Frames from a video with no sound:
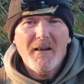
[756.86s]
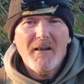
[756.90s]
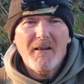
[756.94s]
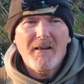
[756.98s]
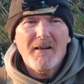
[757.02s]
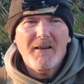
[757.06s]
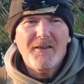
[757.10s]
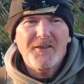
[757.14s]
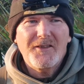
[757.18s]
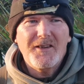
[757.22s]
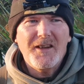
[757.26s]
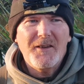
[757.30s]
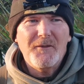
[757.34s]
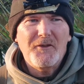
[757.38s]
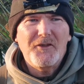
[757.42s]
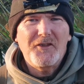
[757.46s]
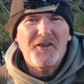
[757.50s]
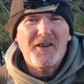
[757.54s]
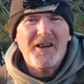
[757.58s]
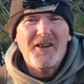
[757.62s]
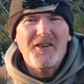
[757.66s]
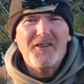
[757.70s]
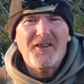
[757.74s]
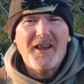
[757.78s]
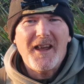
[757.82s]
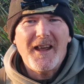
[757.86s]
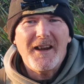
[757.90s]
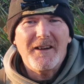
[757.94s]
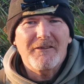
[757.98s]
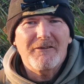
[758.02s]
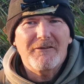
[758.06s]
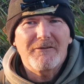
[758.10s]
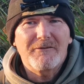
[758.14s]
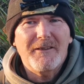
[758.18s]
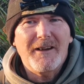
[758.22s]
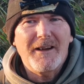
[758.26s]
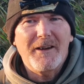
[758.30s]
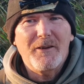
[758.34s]
I'll see if there's any Zander
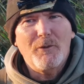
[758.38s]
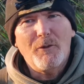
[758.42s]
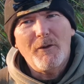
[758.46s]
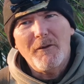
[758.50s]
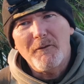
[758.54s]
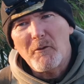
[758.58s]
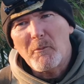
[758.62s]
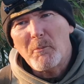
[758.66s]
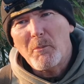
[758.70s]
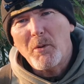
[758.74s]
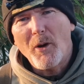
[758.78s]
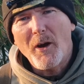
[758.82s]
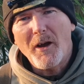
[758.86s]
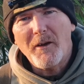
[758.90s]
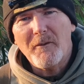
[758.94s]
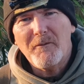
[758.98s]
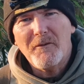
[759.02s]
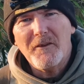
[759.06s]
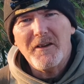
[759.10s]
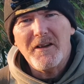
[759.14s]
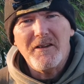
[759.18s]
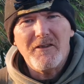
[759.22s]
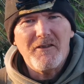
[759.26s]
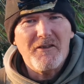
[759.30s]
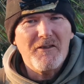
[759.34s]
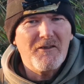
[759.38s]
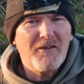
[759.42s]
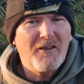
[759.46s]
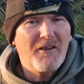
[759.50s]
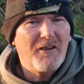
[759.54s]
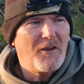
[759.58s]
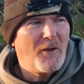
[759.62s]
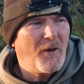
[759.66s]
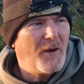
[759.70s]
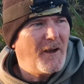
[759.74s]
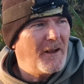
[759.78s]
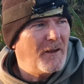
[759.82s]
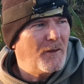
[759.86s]
around or if the pike feeds in the
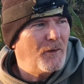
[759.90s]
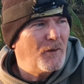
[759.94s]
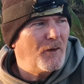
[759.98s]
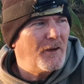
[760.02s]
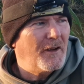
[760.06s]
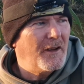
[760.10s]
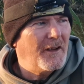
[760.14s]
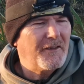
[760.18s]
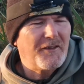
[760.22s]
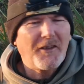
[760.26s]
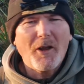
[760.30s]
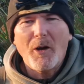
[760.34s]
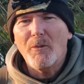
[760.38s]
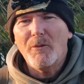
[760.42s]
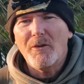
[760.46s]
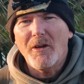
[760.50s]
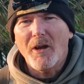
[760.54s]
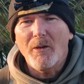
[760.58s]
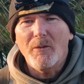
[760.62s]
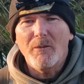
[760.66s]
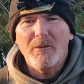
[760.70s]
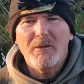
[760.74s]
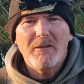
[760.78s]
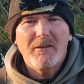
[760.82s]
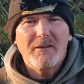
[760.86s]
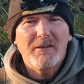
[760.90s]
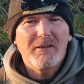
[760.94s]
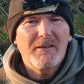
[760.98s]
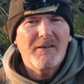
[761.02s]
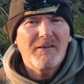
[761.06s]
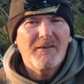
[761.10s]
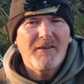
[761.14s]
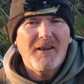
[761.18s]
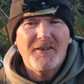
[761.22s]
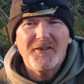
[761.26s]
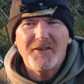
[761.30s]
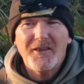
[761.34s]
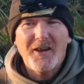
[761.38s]
night along here. Don't know.
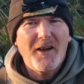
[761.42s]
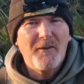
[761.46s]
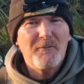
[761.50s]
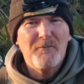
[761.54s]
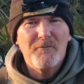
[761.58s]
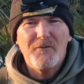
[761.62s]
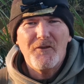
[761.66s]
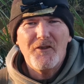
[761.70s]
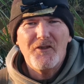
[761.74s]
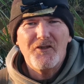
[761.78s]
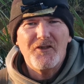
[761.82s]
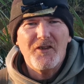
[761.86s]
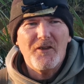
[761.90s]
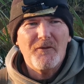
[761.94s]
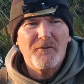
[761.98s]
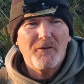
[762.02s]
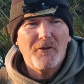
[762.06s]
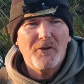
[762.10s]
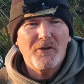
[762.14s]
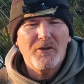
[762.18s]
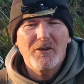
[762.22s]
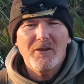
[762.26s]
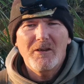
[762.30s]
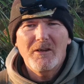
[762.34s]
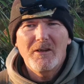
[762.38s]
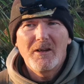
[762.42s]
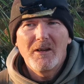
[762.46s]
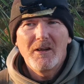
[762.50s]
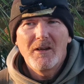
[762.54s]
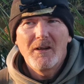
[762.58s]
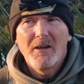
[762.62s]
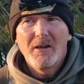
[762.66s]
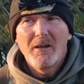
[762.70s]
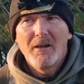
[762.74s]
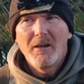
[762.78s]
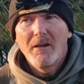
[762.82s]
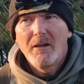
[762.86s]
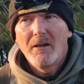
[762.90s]
So I haven't fished it for
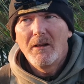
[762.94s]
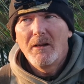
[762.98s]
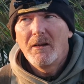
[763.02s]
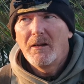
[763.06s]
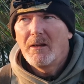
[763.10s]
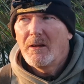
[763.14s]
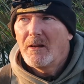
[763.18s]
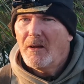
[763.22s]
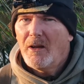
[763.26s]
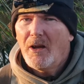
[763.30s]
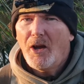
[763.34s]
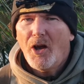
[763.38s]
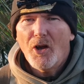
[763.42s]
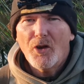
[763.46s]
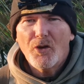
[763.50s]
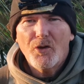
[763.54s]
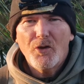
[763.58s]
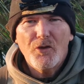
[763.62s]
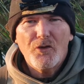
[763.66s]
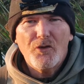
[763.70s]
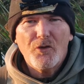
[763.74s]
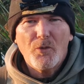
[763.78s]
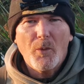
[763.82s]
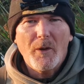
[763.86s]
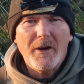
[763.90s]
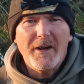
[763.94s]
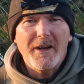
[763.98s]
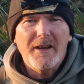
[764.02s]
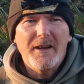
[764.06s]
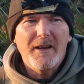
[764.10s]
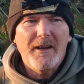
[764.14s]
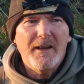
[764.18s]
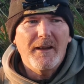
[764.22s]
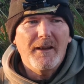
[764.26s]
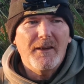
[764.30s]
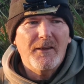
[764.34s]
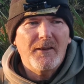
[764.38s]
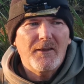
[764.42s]
a good 20
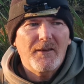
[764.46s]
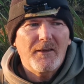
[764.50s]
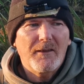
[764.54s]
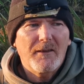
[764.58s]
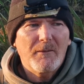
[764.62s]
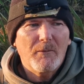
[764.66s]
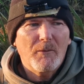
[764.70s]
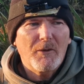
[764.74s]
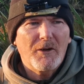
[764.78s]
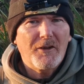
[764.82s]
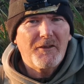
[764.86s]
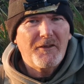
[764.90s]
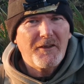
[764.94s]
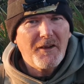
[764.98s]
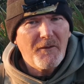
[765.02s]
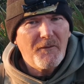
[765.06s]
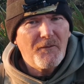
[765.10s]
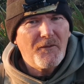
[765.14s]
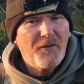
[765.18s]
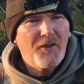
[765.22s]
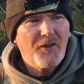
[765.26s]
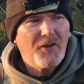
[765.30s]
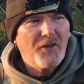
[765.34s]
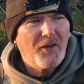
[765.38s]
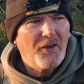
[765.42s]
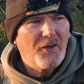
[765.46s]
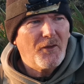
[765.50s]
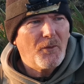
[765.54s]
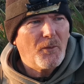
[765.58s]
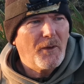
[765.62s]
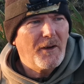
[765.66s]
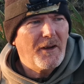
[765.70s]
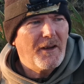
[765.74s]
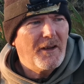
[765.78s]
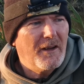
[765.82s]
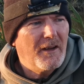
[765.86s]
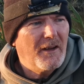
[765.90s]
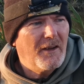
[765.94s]
years. When I did fish it
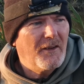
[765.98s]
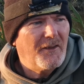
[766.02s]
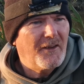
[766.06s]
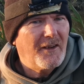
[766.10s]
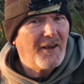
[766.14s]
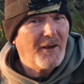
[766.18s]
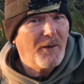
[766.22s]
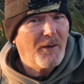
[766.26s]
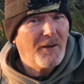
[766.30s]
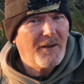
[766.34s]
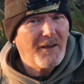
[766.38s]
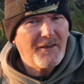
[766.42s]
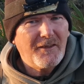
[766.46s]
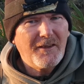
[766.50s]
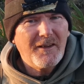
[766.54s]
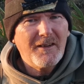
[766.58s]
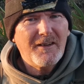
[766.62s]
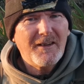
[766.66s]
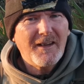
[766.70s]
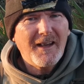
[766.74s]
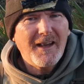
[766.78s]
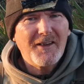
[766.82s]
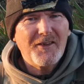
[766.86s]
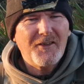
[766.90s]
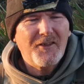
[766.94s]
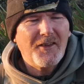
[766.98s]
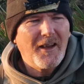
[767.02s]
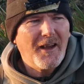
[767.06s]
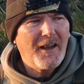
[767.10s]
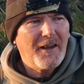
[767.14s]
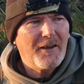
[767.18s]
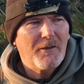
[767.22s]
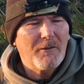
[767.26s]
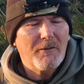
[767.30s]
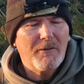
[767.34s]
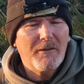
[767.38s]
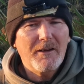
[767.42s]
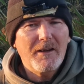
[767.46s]
20 years ago, I did catch
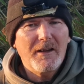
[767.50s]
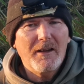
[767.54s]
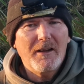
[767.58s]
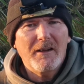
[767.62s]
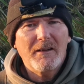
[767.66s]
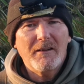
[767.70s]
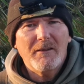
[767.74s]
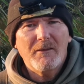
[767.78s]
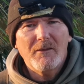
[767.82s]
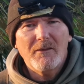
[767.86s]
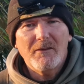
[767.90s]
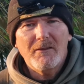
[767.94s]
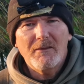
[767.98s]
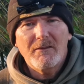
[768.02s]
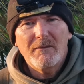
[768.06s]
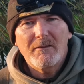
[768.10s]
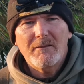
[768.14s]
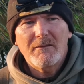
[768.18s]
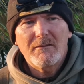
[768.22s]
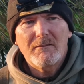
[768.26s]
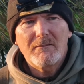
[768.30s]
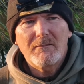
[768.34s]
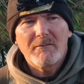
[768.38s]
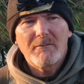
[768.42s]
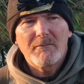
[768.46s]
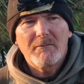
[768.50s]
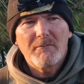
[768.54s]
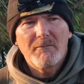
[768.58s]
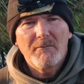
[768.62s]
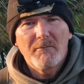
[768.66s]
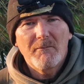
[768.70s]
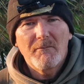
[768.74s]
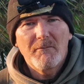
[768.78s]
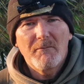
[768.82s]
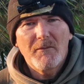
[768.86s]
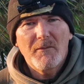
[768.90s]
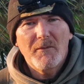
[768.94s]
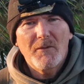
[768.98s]
Zander in here
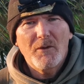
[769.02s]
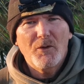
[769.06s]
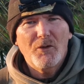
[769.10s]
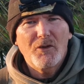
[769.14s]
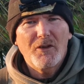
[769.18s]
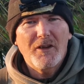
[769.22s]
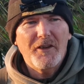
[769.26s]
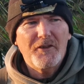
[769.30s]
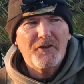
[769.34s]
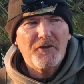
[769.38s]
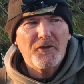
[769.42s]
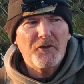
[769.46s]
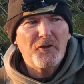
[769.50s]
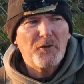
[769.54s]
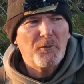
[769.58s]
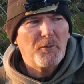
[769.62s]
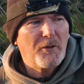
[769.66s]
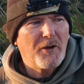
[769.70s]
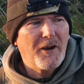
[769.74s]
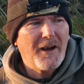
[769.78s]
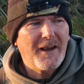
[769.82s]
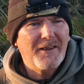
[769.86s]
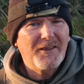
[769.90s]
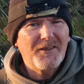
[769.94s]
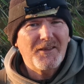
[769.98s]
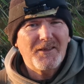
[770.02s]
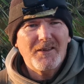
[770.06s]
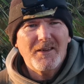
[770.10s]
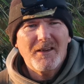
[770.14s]
on leisured sprats.